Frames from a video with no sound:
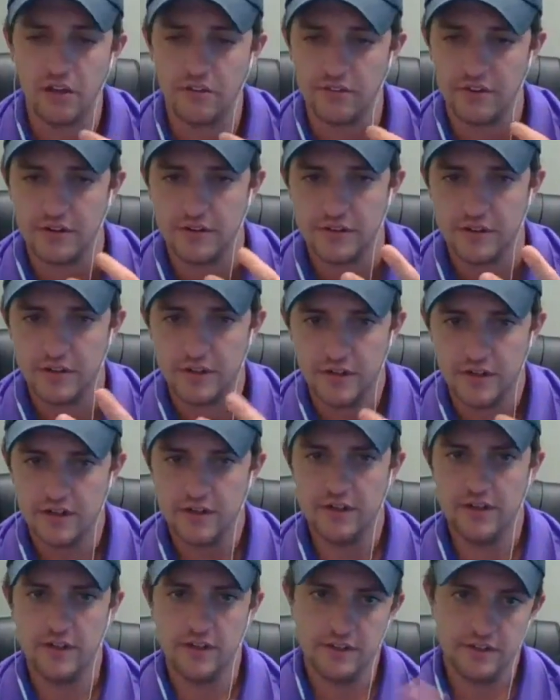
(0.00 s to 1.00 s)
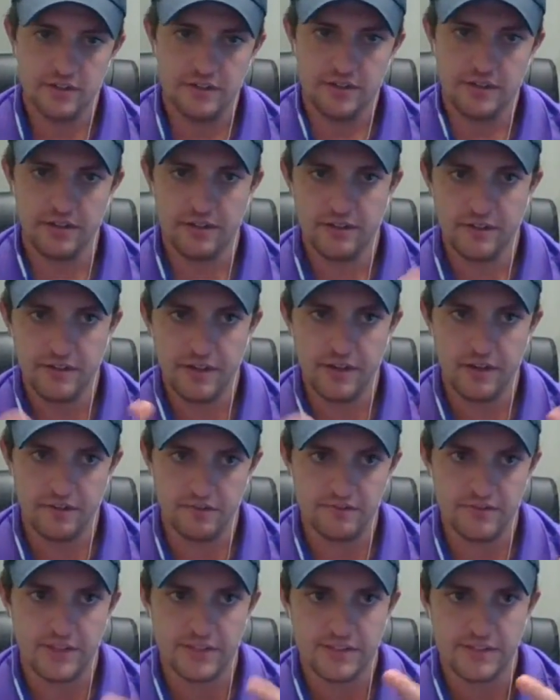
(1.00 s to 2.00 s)
All of our,
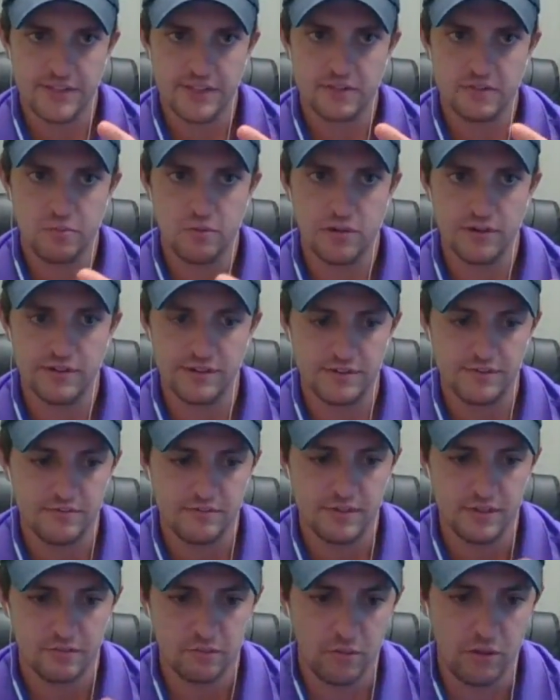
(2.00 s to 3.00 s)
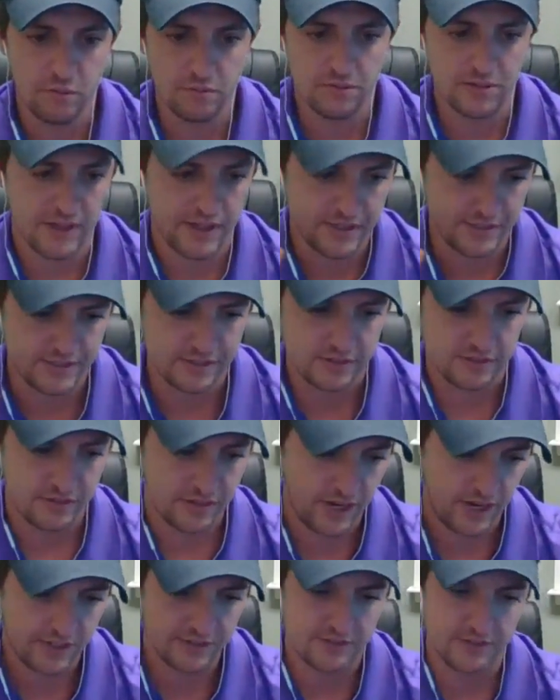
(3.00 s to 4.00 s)
that's one place. It
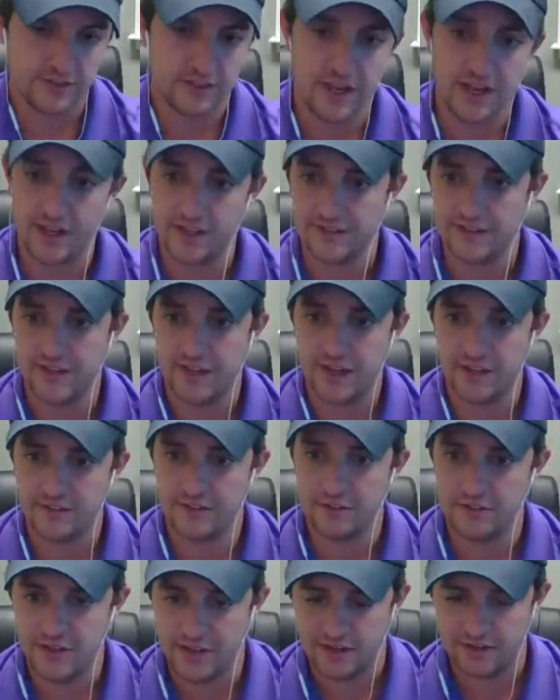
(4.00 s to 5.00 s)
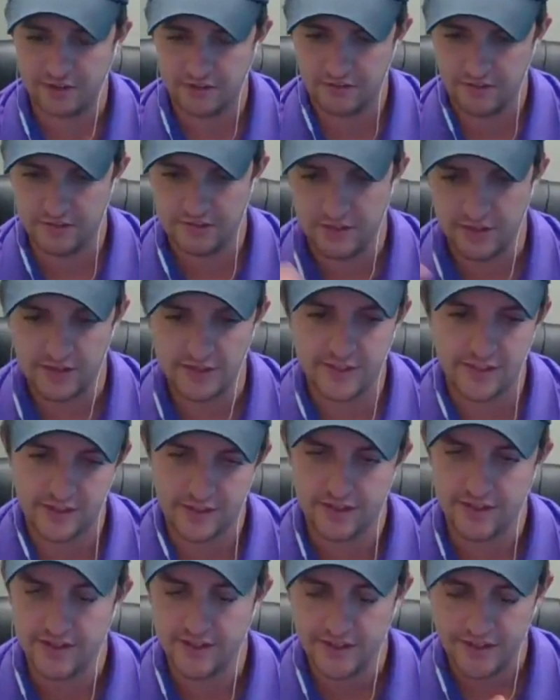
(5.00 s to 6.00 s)
ties you down to an
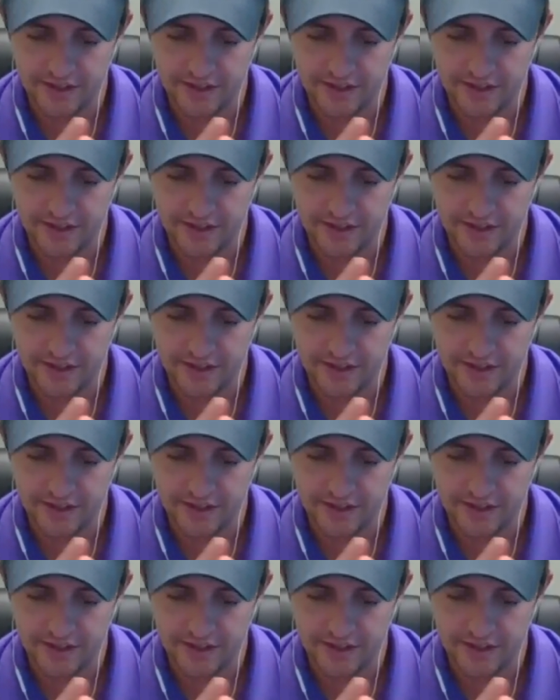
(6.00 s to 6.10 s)
identity.